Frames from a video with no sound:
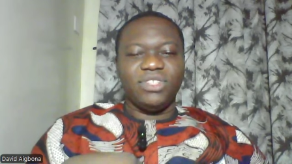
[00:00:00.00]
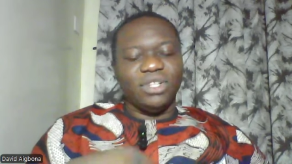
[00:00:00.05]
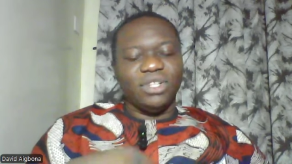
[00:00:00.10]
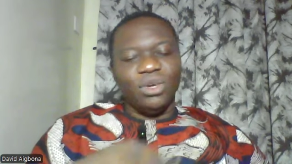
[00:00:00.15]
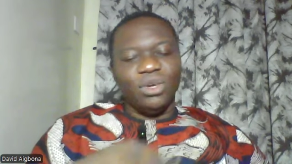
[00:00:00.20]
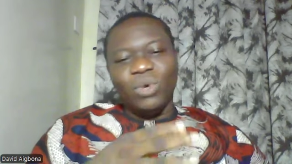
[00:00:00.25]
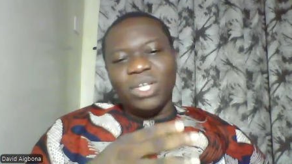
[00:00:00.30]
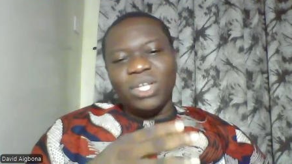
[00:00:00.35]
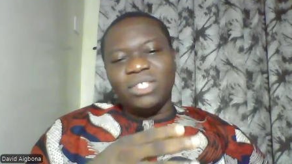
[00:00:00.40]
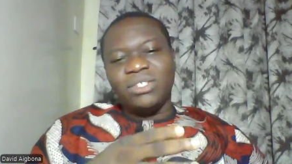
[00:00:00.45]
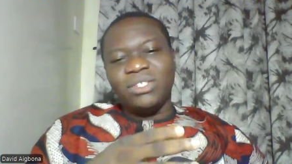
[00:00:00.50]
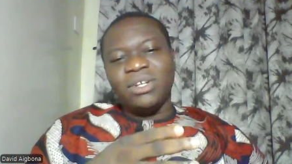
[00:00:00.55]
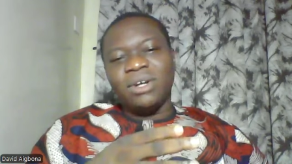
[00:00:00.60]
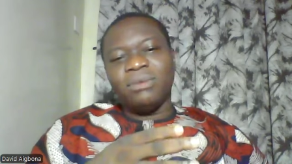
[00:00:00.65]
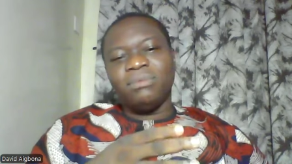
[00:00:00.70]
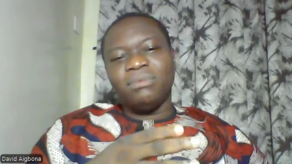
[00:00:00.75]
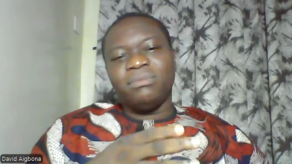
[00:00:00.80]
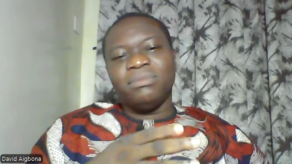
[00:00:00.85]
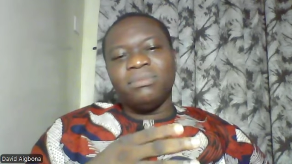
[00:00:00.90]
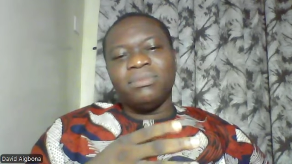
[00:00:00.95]
The
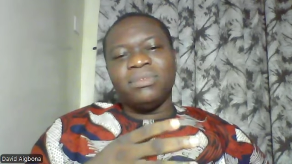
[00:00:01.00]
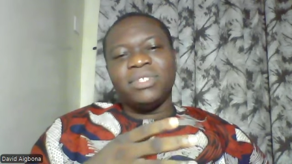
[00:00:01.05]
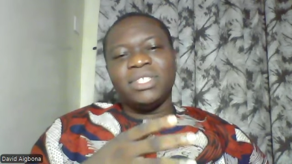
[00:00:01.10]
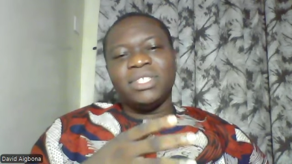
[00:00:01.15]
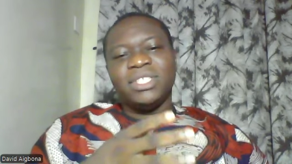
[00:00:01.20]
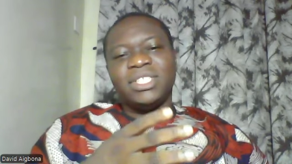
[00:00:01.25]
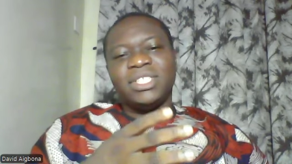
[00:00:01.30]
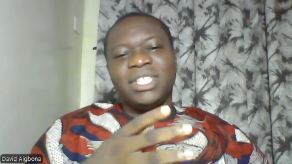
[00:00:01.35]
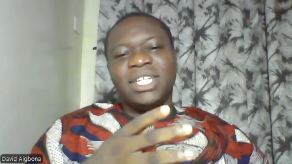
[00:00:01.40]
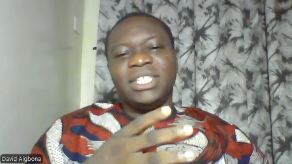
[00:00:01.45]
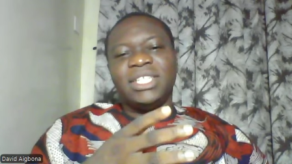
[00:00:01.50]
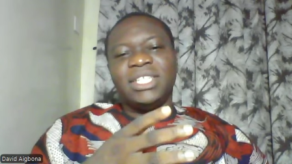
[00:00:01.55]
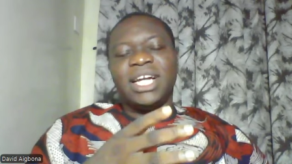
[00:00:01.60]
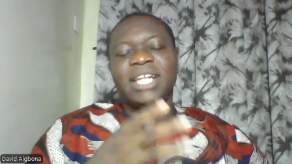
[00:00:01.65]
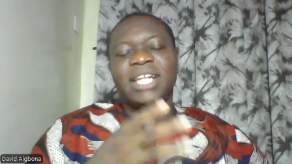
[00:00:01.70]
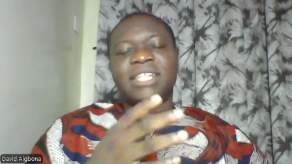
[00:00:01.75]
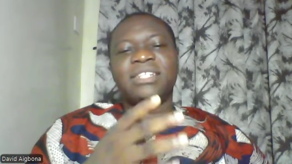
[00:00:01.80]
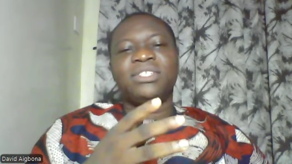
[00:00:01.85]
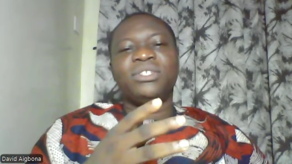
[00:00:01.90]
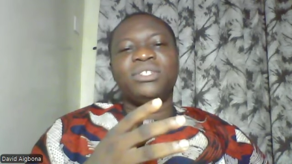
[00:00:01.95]
wisdom
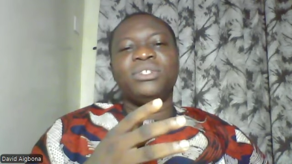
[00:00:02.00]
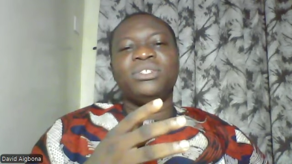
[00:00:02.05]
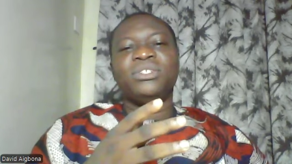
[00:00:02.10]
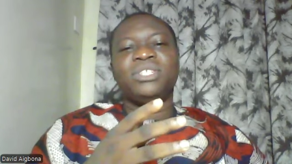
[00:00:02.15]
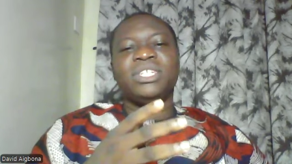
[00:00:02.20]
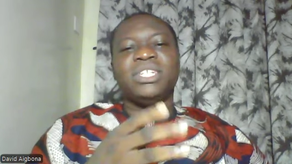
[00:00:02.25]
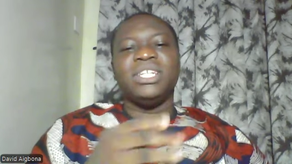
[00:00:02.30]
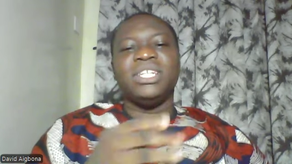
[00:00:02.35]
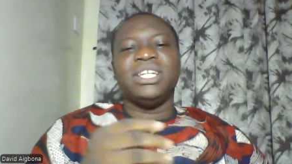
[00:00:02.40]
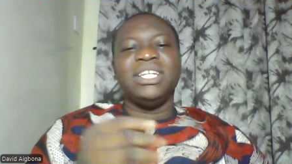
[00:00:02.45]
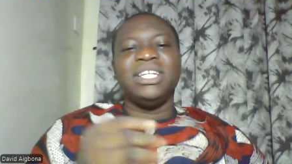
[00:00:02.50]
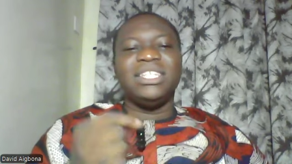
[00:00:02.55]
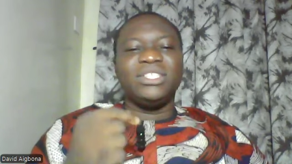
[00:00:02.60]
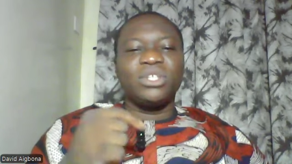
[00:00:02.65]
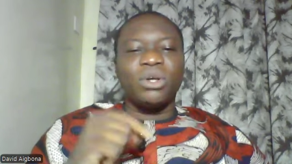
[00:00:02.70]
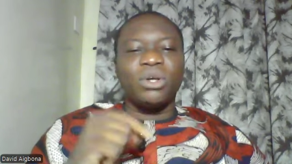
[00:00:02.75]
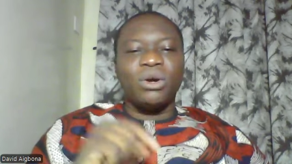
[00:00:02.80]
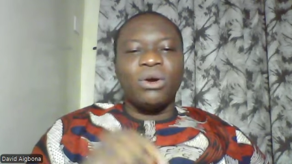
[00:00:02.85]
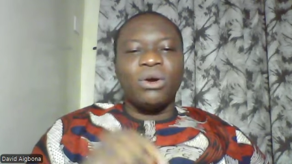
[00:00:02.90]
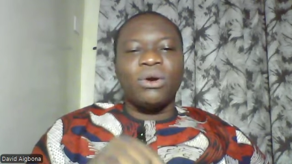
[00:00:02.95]
Satan is using
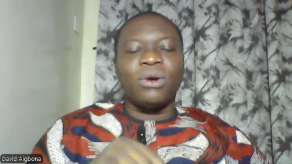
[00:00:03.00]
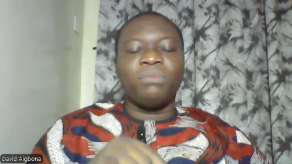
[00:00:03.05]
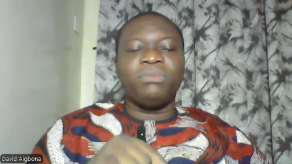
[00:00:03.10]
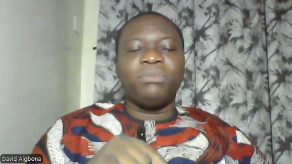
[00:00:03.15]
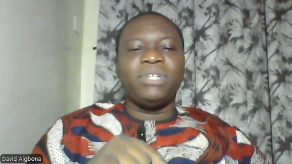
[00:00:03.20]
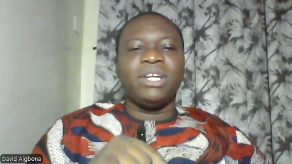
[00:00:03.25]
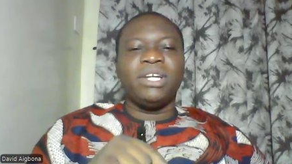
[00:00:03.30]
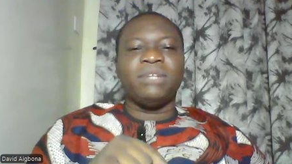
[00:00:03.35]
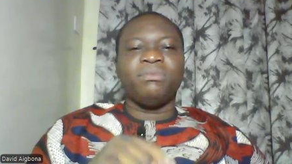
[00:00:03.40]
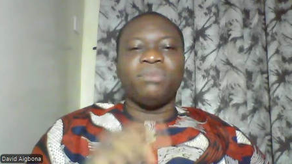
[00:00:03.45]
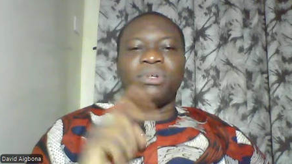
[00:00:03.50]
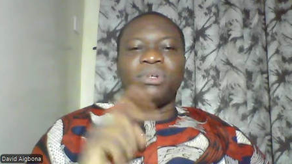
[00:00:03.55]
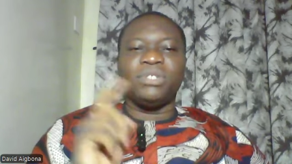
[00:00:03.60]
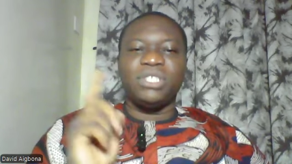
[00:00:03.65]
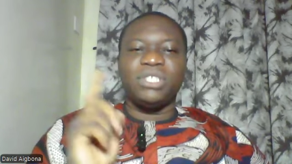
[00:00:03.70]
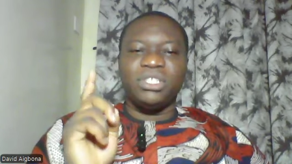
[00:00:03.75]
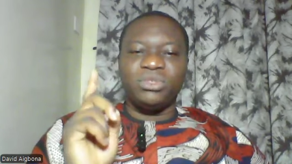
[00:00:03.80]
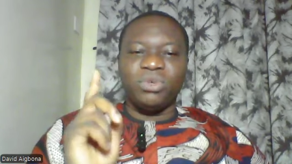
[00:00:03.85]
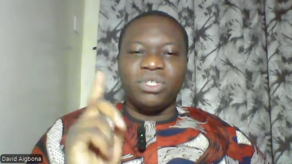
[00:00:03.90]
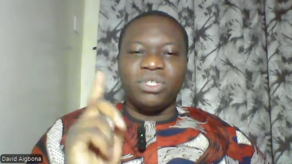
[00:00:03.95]
is corrupted,
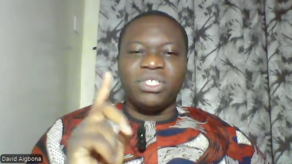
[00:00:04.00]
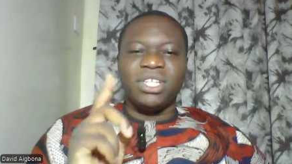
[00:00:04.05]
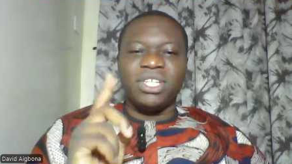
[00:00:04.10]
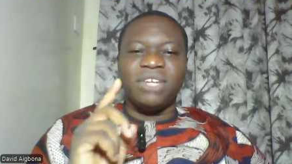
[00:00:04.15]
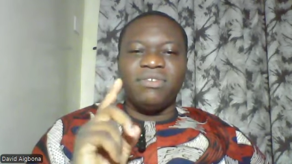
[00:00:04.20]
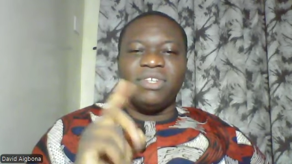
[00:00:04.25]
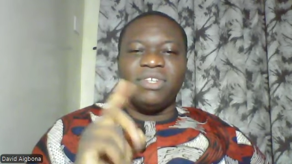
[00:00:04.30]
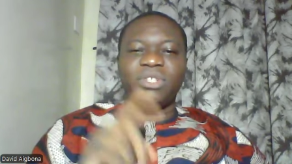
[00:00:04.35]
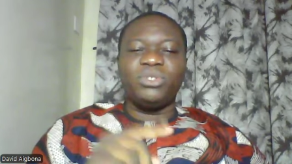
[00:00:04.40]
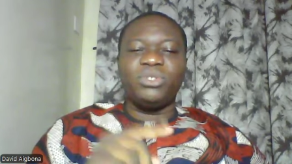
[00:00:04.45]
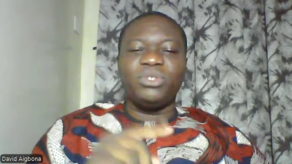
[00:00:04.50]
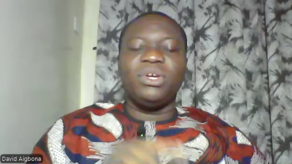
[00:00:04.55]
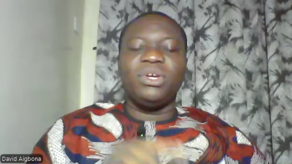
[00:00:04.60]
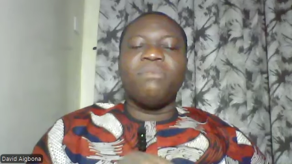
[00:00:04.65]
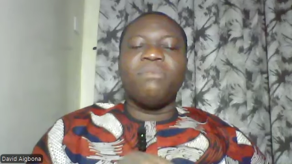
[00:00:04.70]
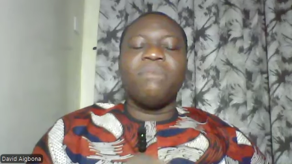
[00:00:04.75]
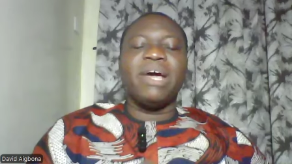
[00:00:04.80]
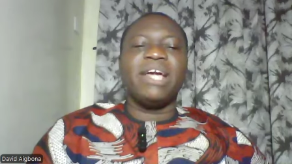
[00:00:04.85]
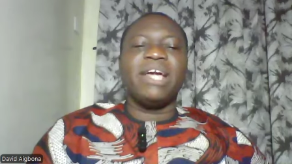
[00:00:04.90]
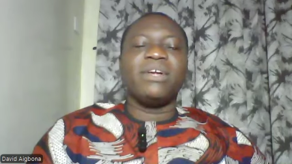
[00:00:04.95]
but it was given to
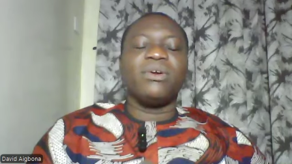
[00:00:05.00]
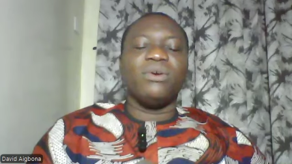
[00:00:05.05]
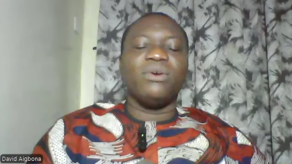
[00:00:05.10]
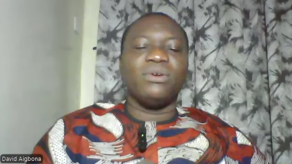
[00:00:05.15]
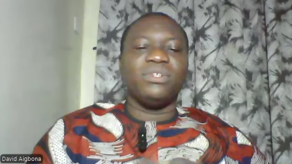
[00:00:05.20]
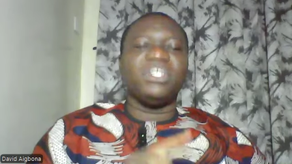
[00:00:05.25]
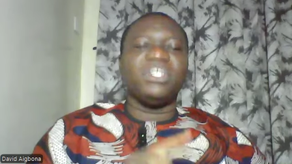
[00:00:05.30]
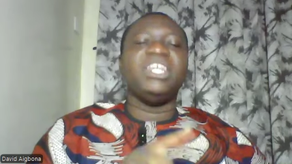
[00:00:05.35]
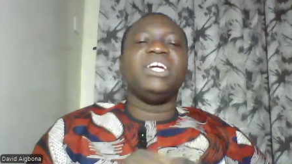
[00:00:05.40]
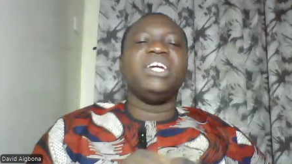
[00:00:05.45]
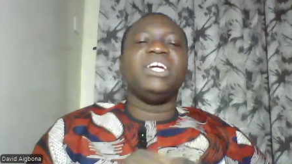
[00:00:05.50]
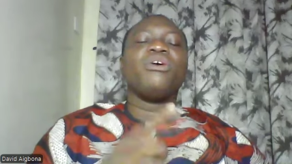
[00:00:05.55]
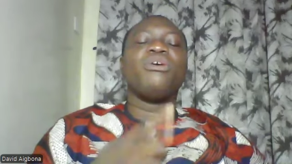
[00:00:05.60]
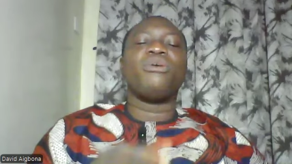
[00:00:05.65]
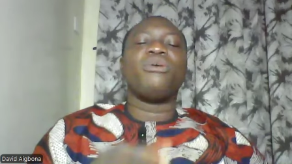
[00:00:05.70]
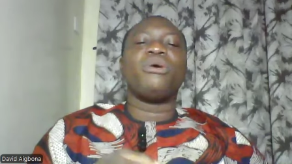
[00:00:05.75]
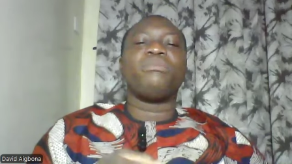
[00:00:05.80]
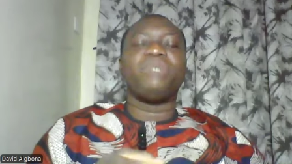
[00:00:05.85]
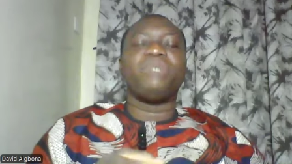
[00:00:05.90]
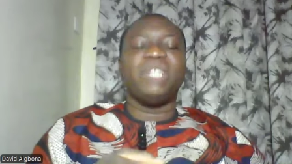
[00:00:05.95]
him by God. He
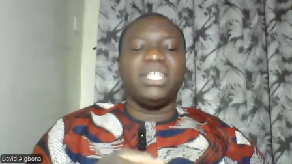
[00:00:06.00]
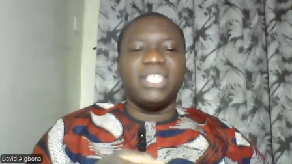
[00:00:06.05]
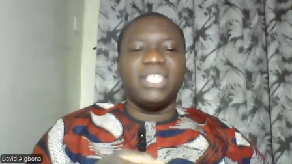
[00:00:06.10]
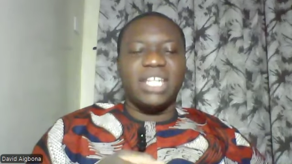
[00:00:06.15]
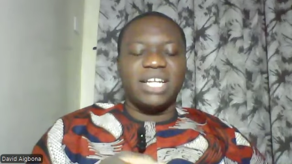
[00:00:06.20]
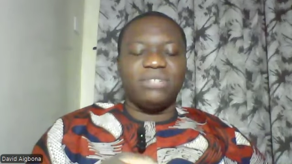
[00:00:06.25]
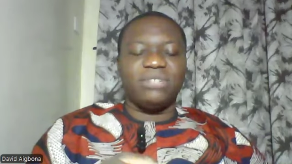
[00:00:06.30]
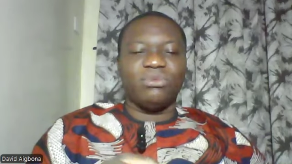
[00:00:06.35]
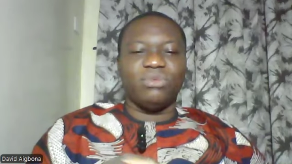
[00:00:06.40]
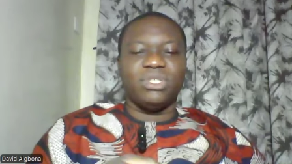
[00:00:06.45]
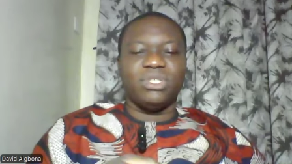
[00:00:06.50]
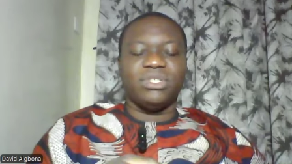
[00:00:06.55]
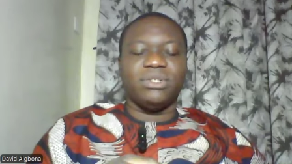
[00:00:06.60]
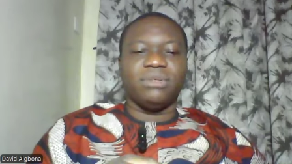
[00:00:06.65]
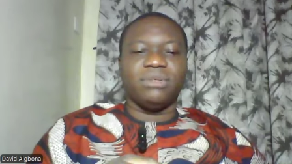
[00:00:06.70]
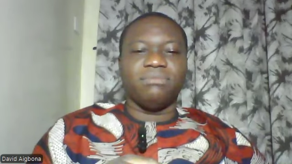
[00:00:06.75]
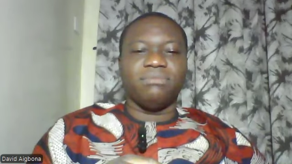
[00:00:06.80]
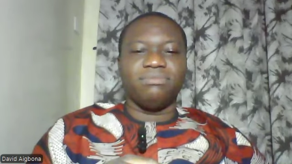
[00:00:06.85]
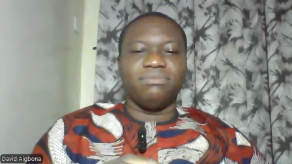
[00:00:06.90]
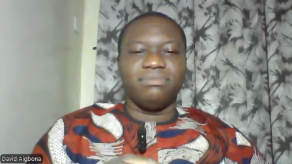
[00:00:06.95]
corrupted that
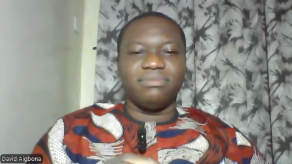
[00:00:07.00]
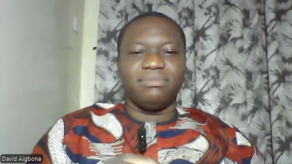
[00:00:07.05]
wisdom.